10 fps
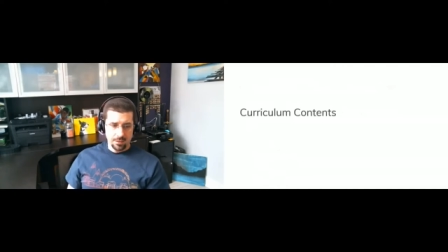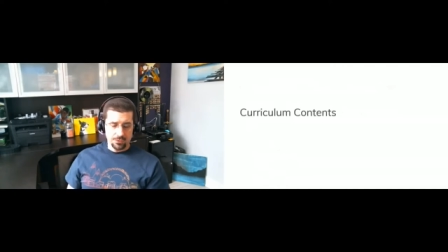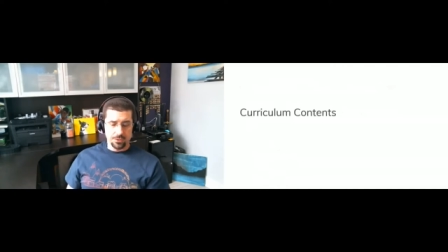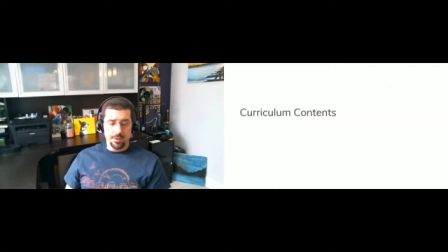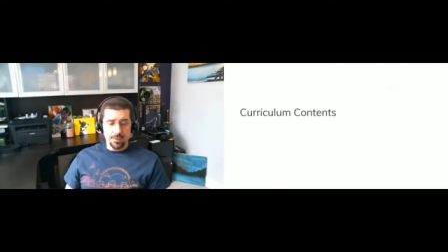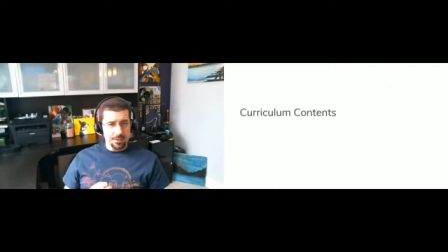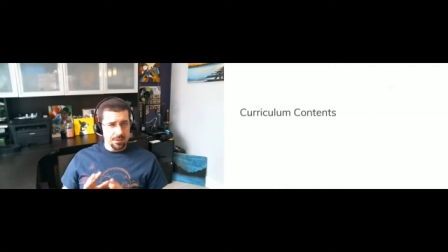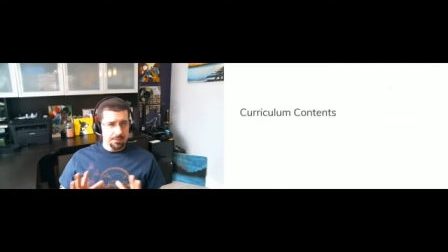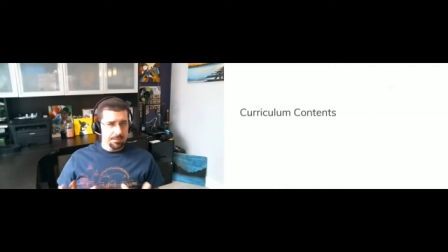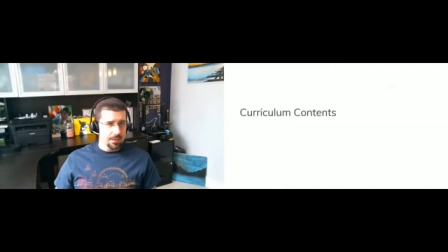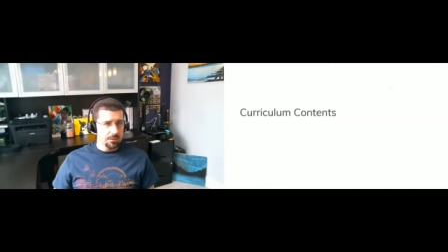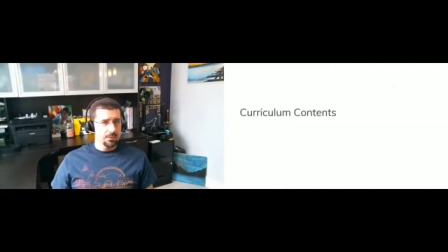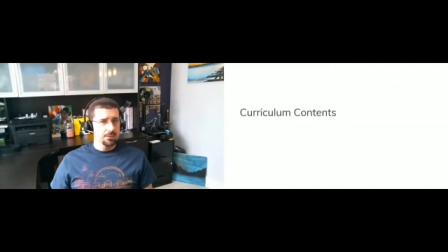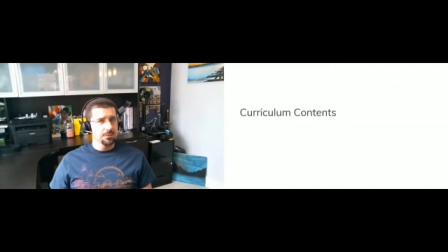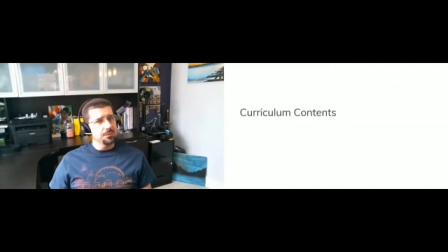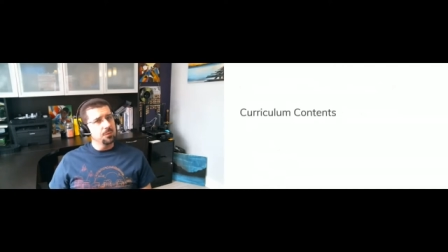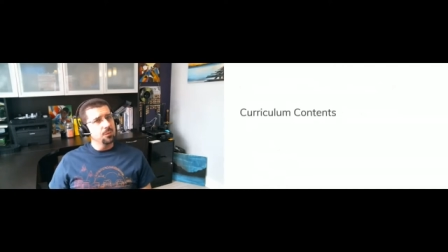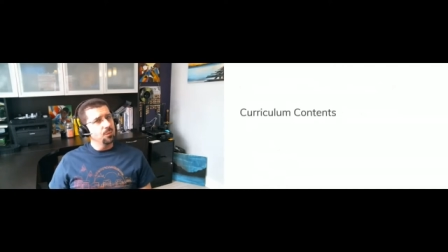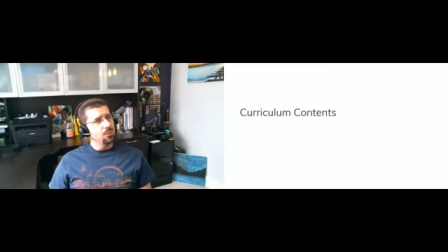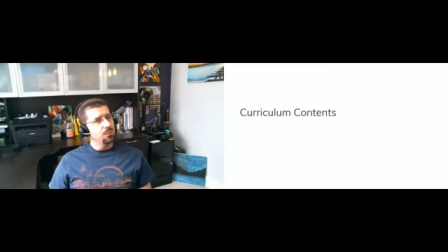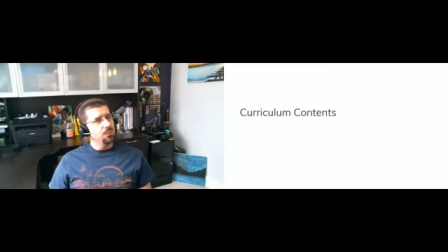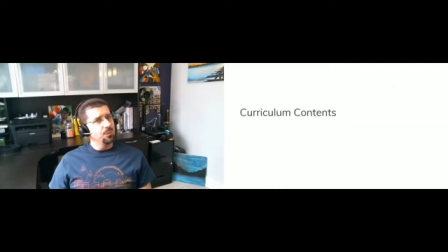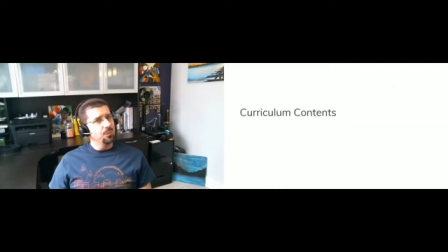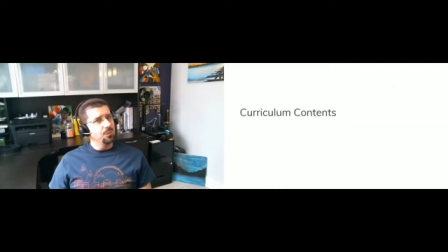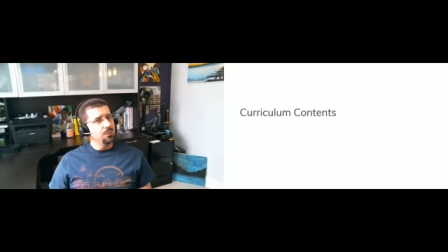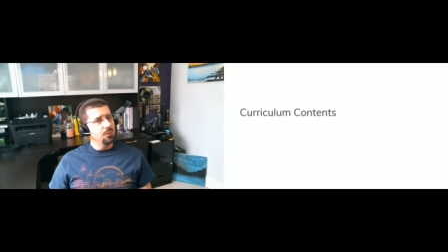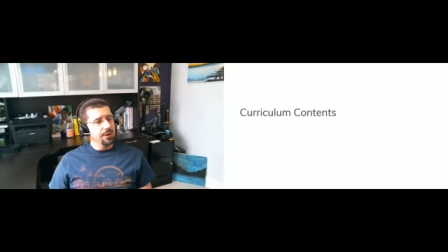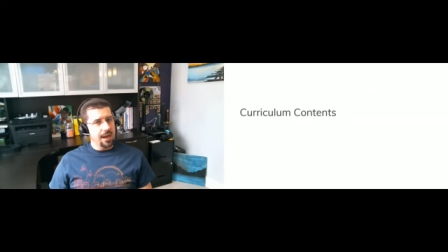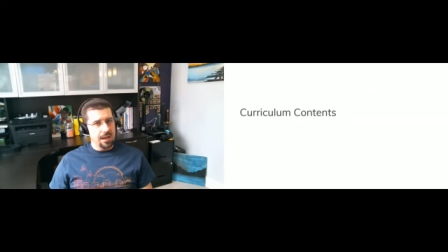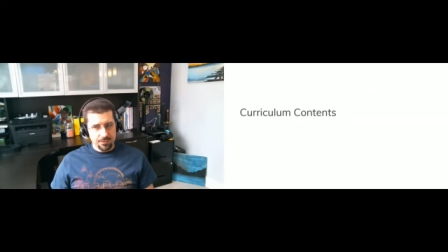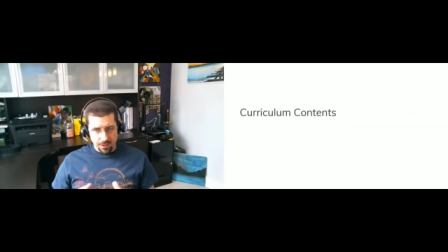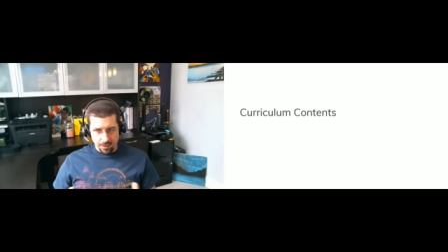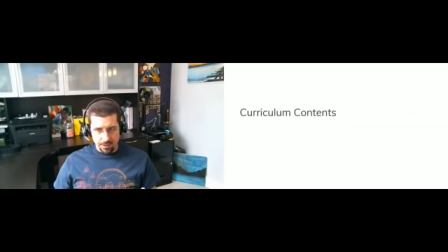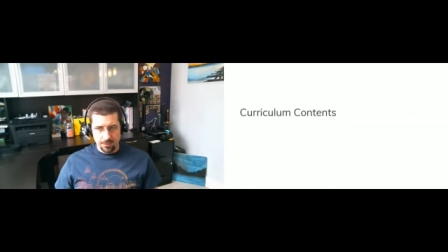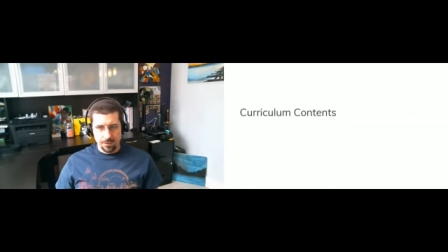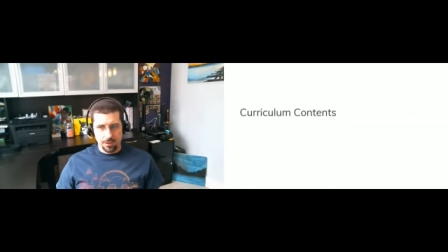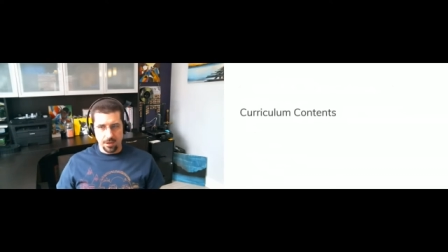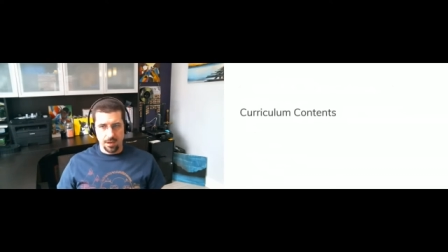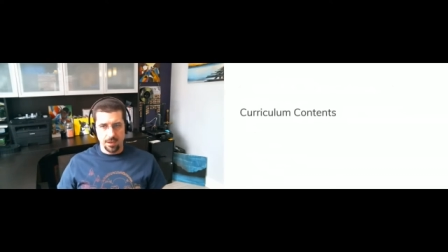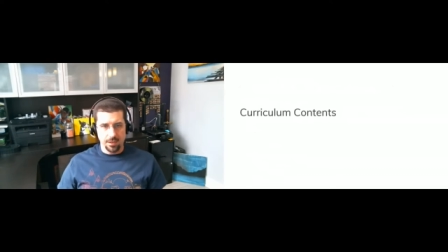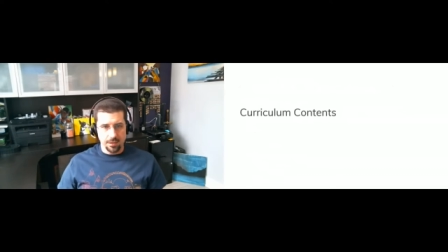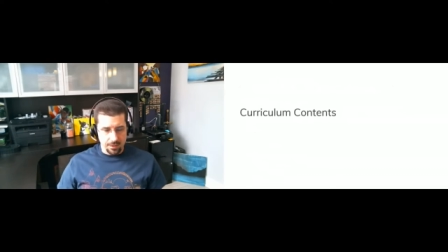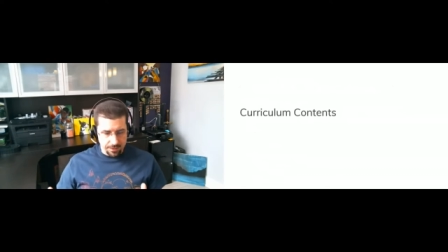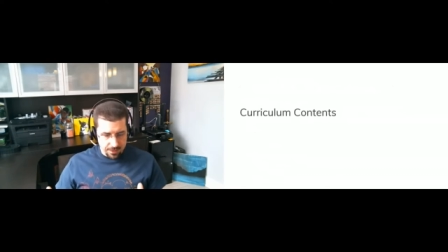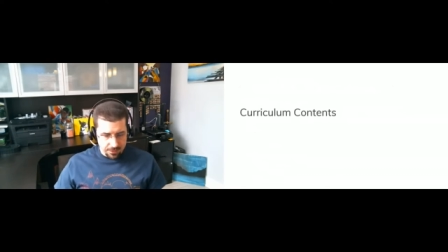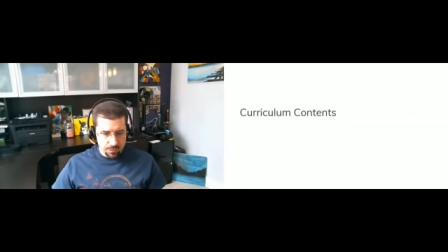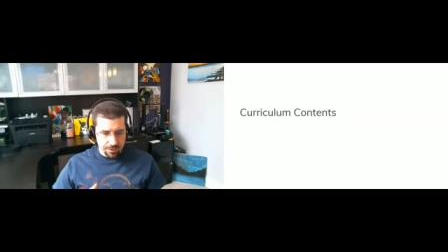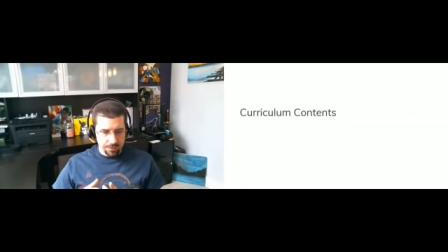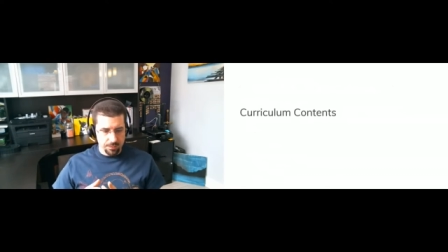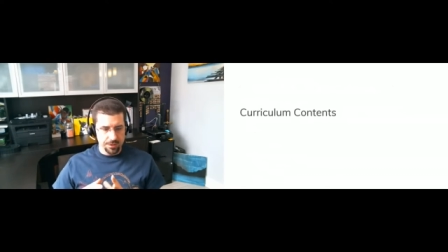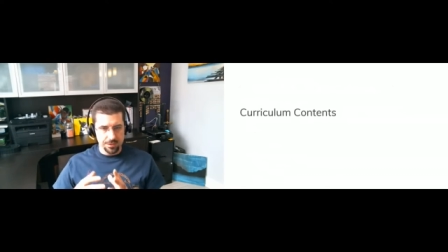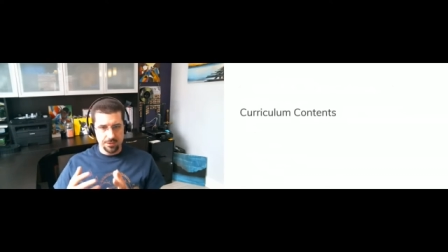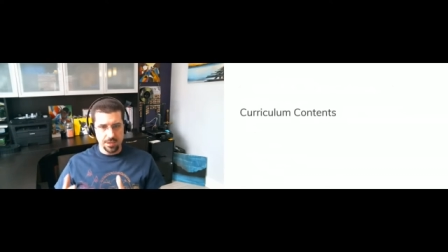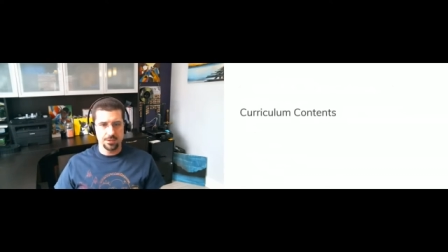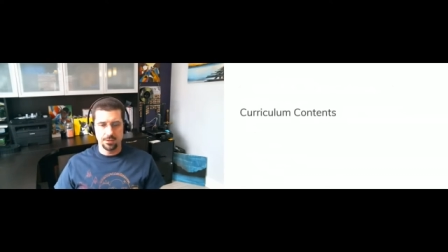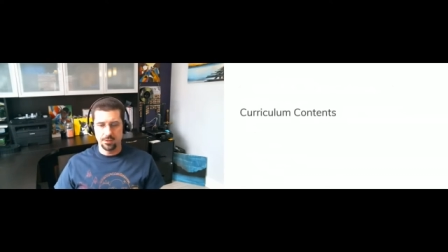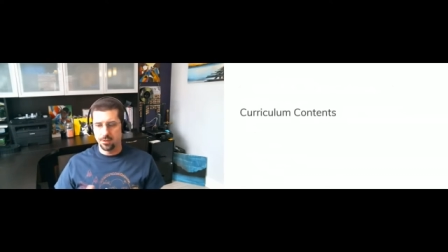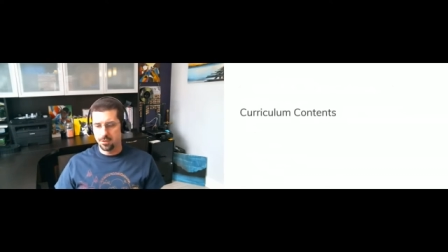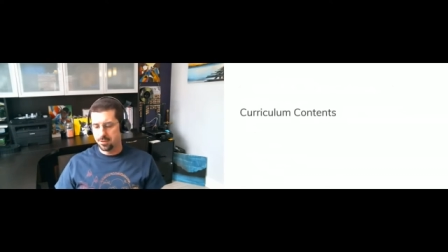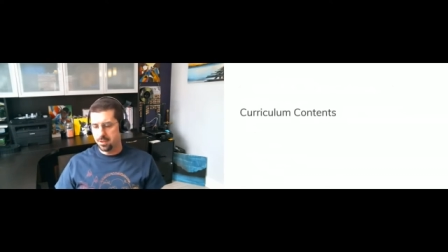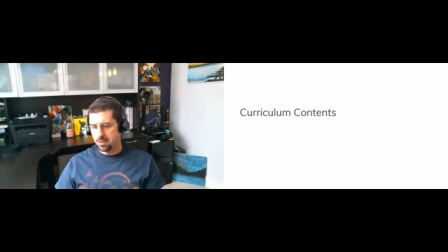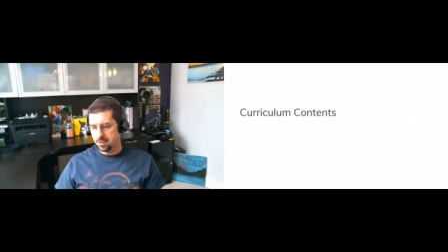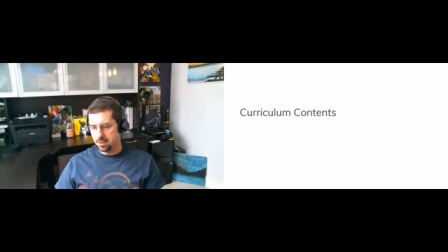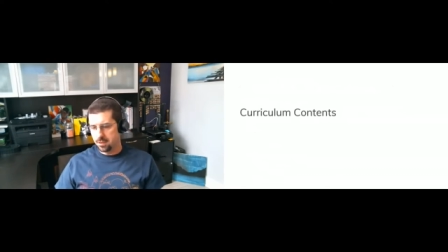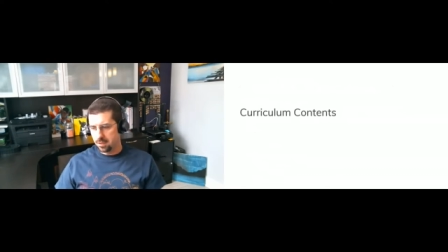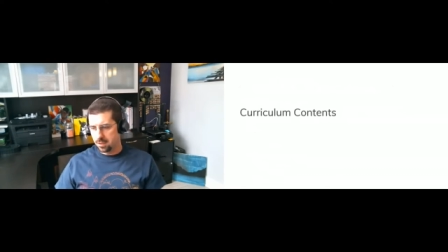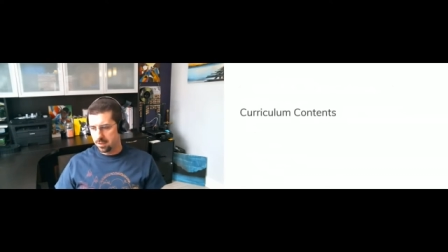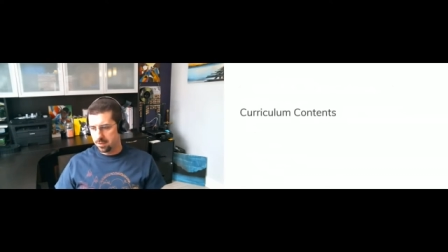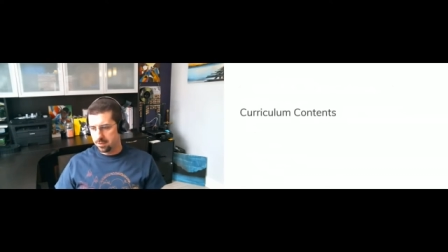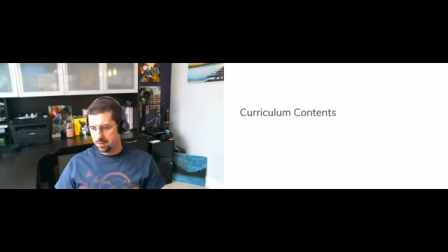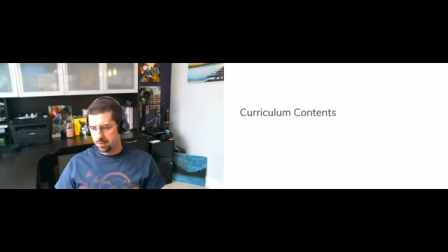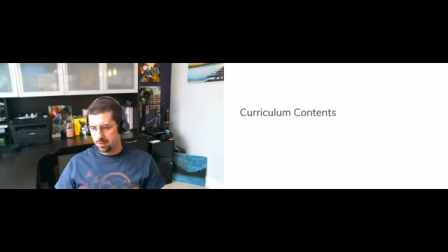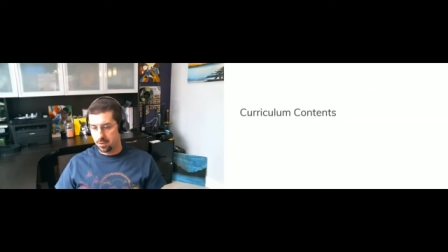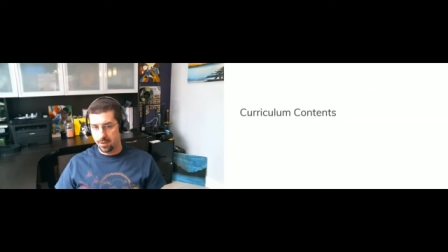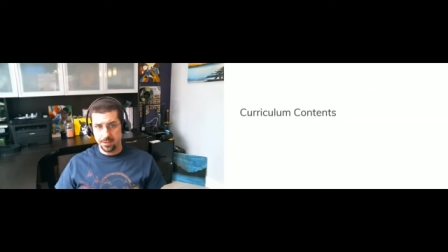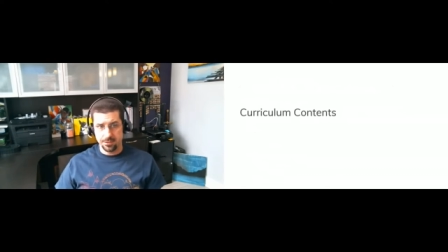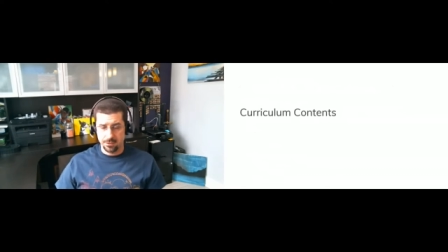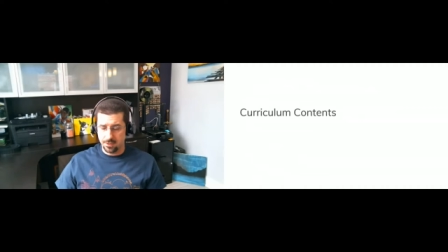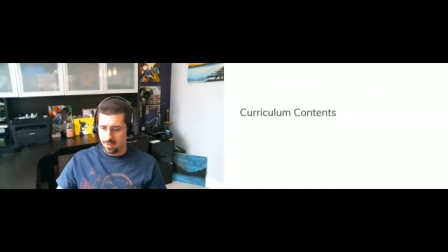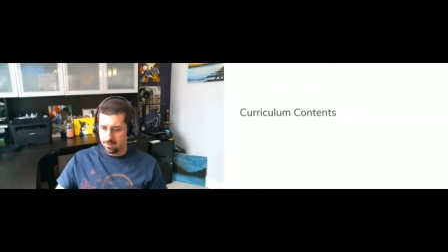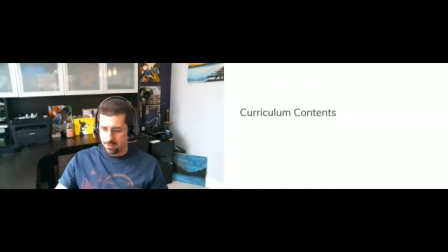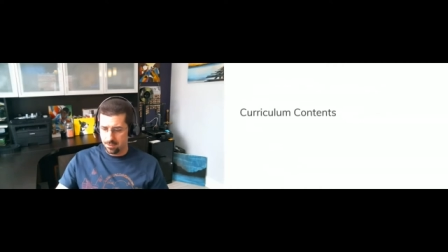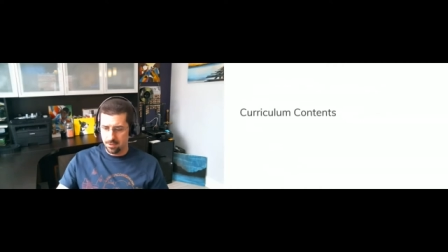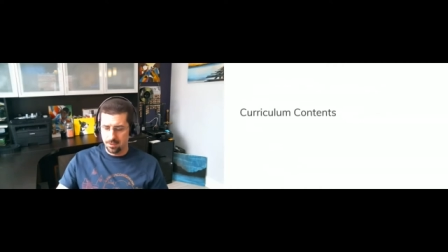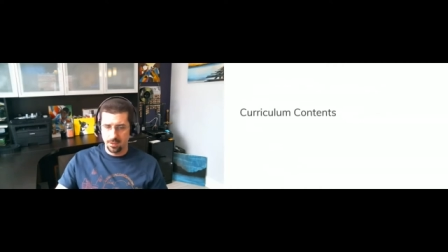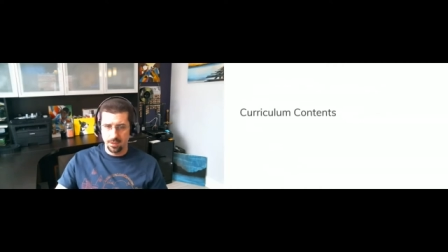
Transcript: so let me talk about what I've done, uh, at, least with with the session or the the uh, the, the, classes that I've given.